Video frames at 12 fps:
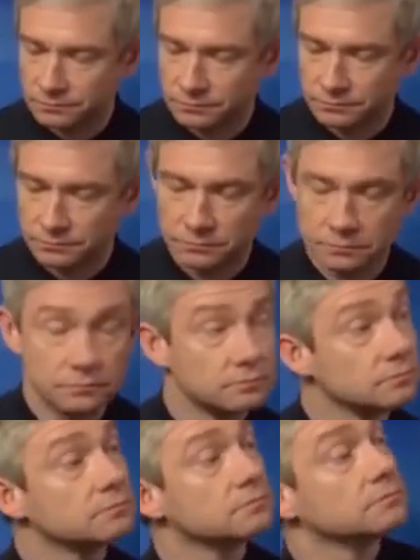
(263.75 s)

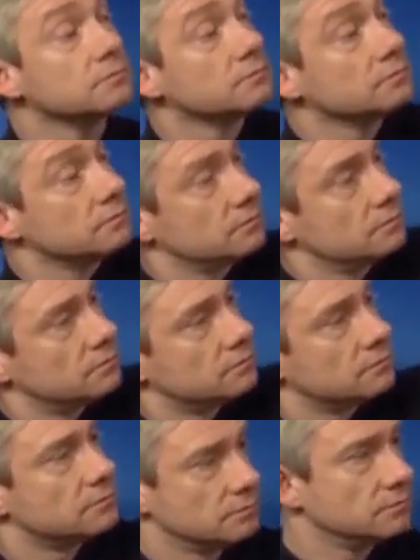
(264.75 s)

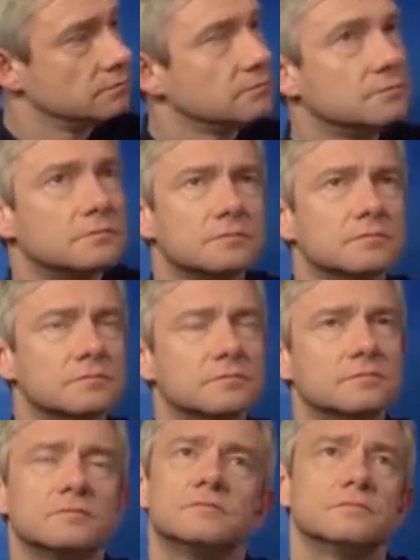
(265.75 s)

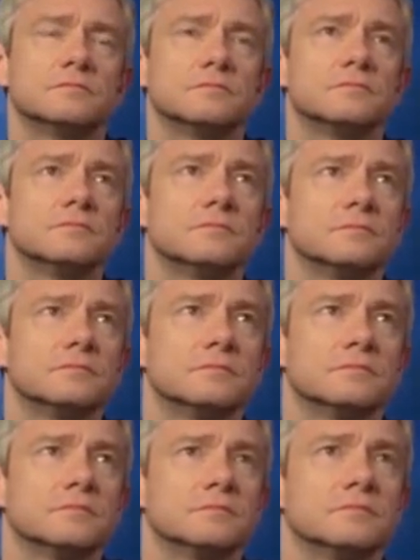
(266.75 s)

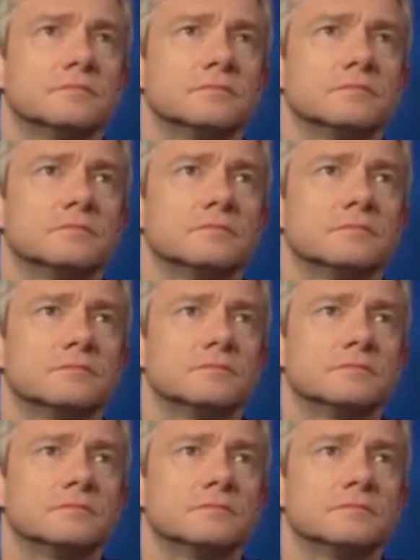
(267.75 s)
No words are spoken by the person on screen.